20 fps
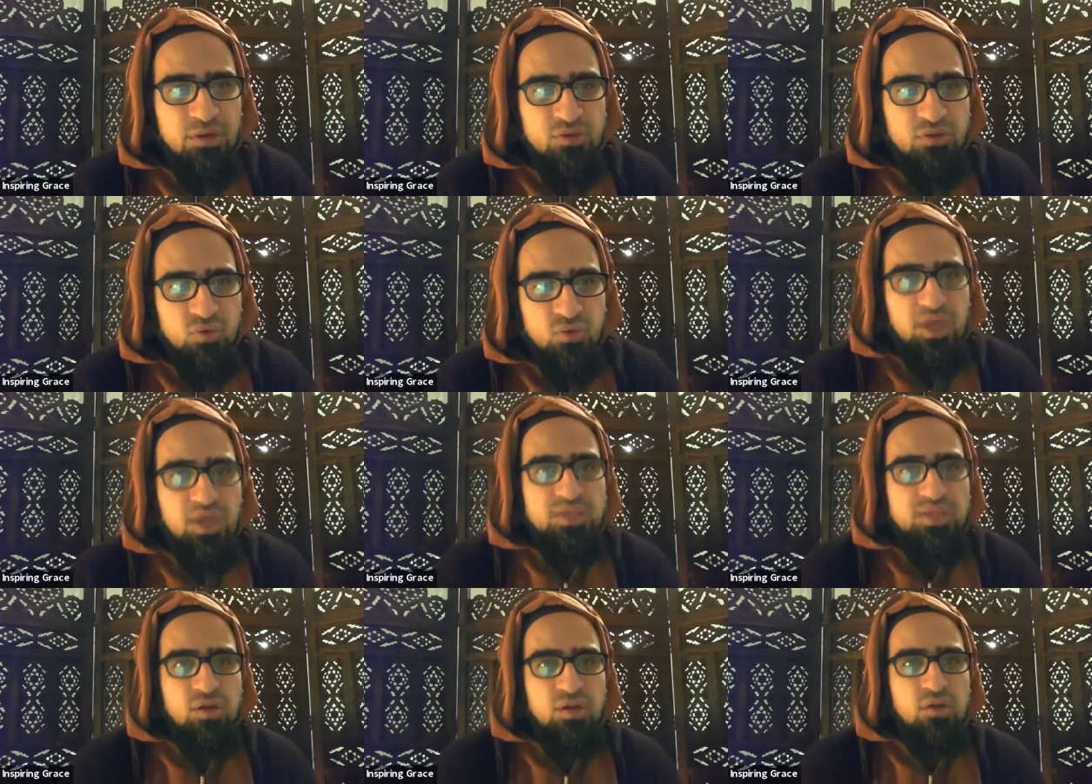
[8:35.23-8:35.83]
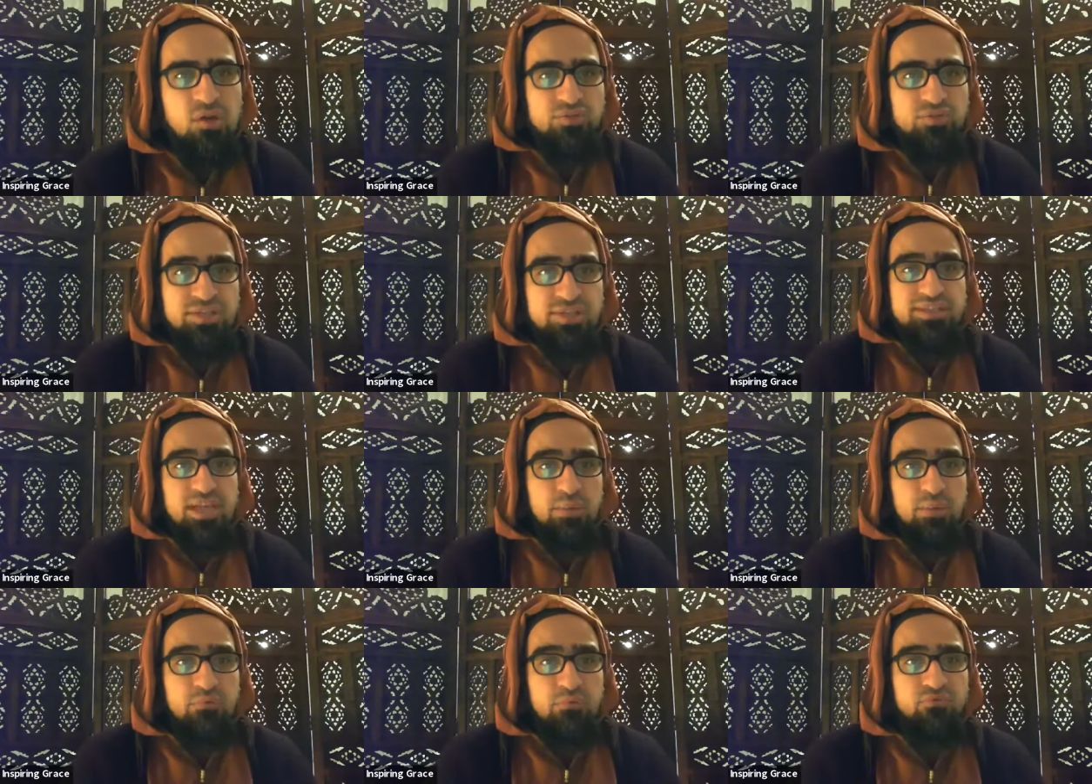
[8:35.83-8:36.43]
So we ask Allah for
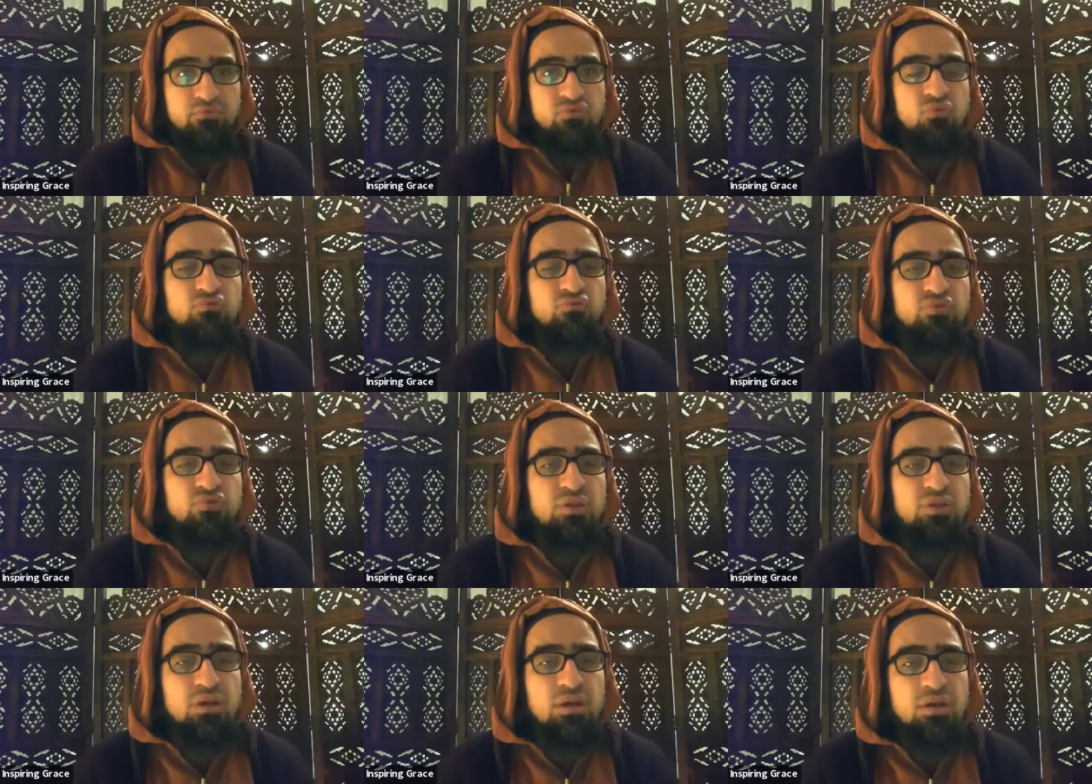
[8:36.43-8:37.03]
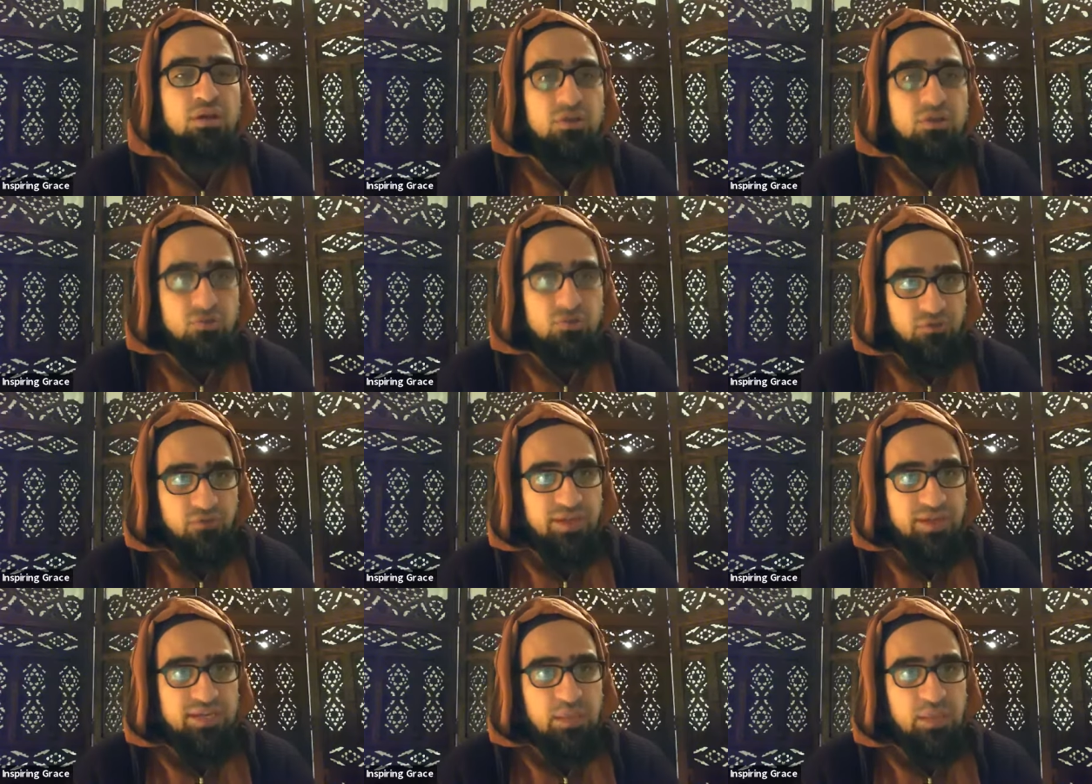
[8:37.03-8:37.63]
that type of tawfiq, to
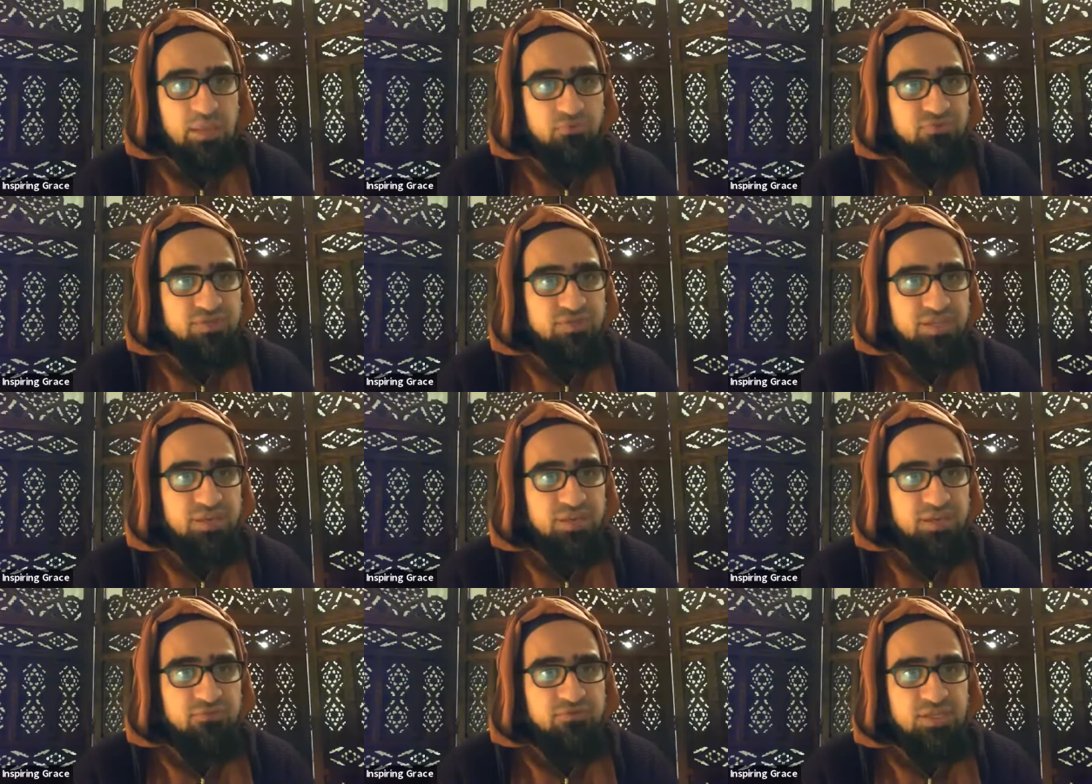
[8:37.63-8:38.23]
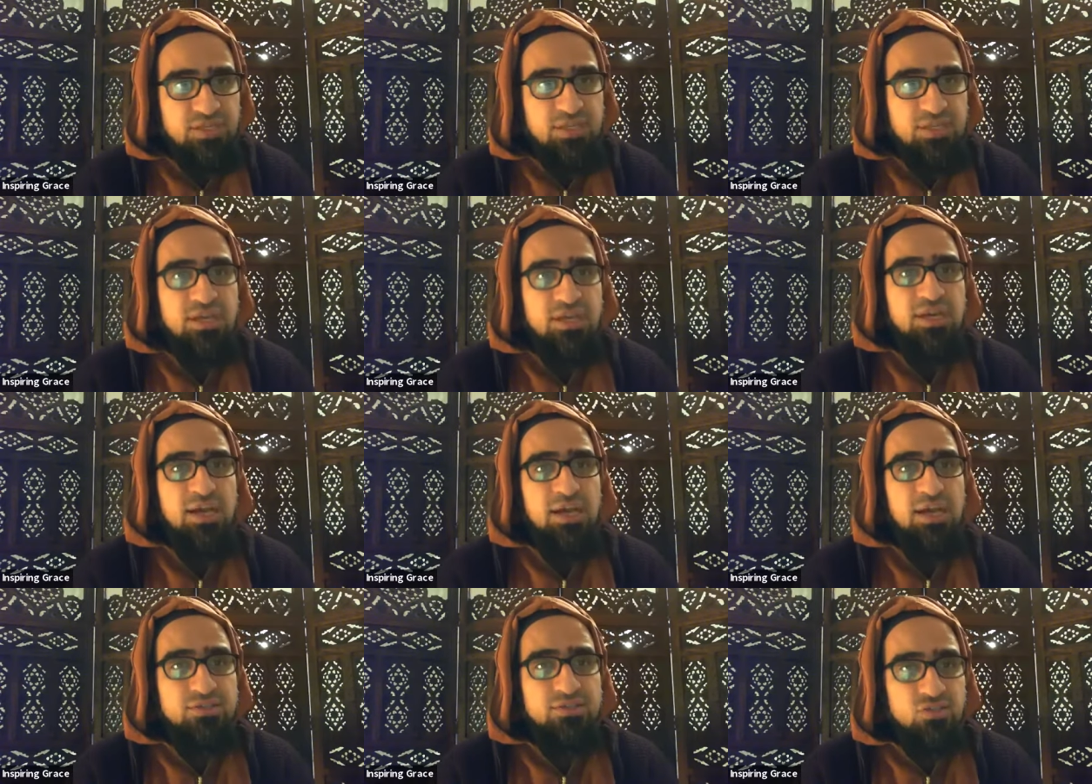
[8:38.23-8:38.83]
have that type of safety
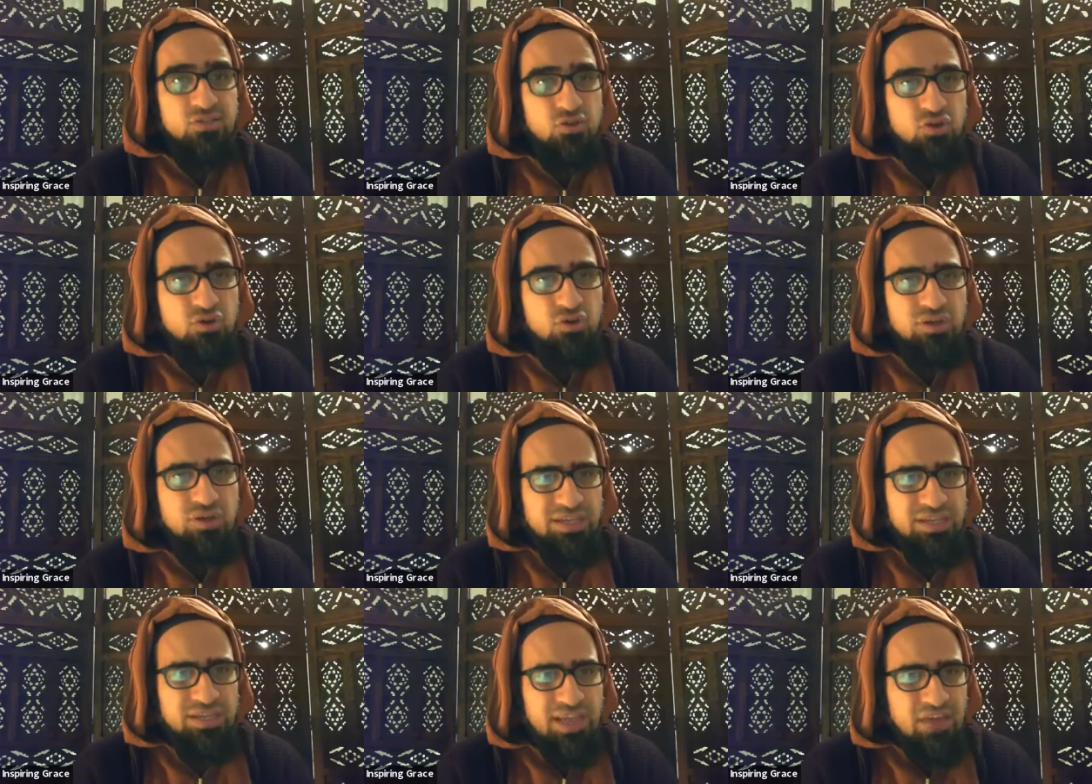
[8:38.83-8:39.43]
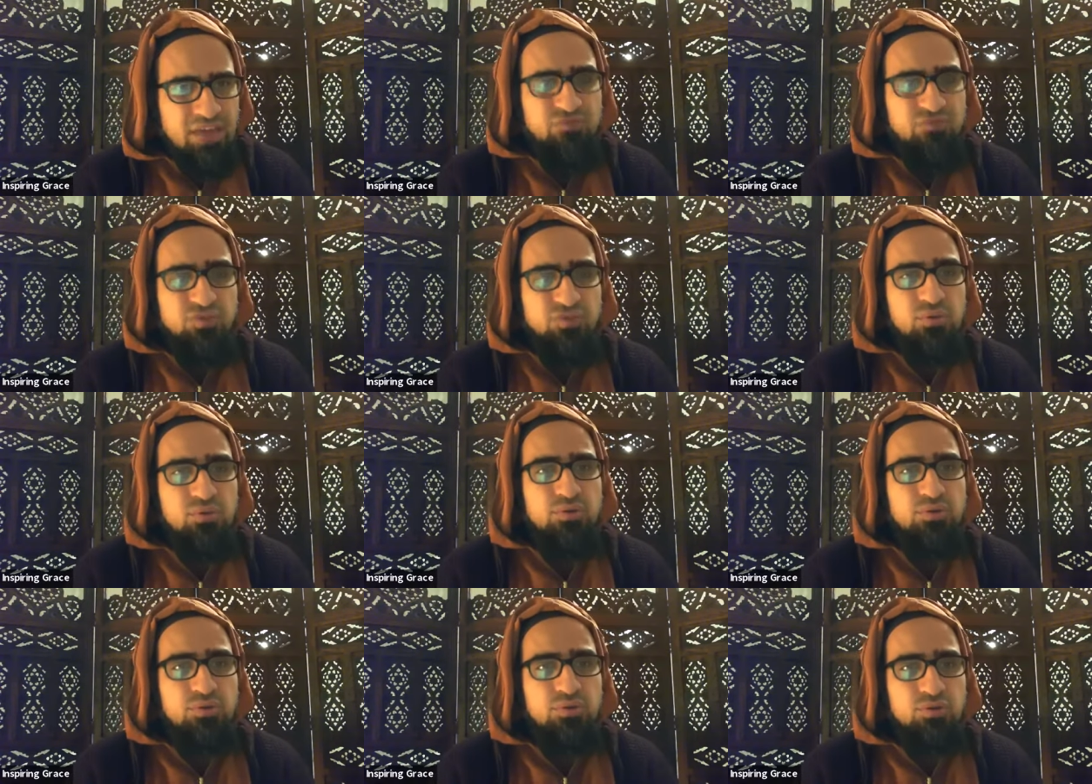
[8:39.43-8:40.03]
and security in
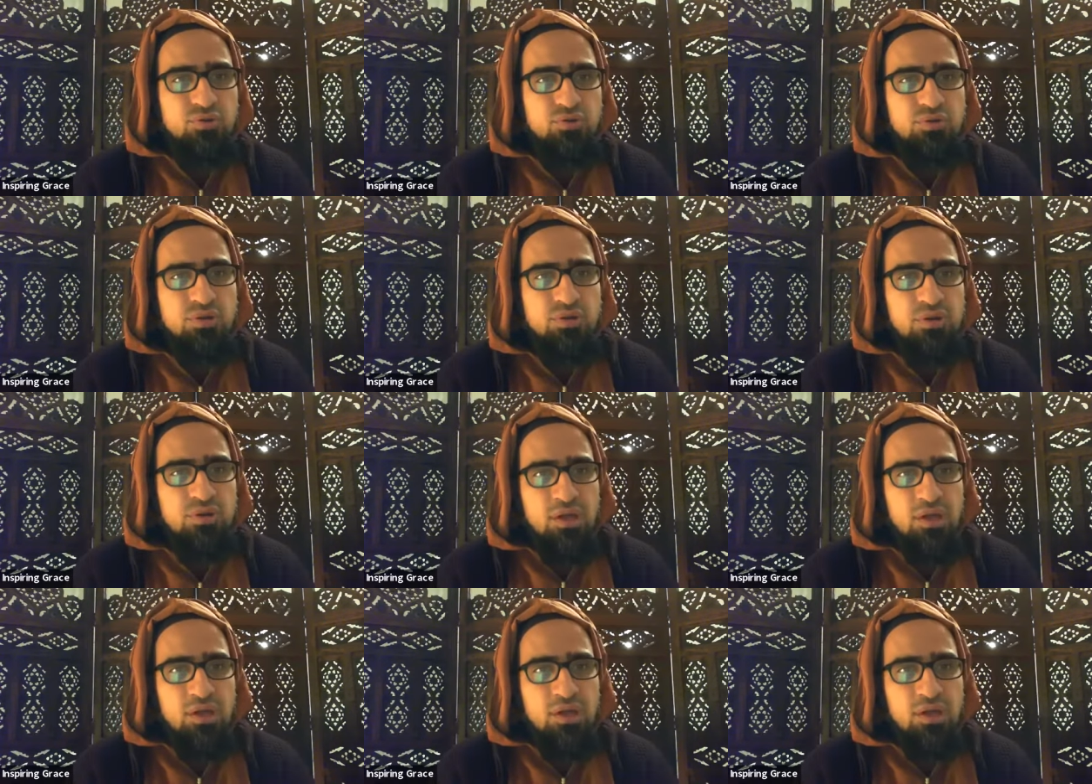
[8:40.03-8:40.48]
everything we do,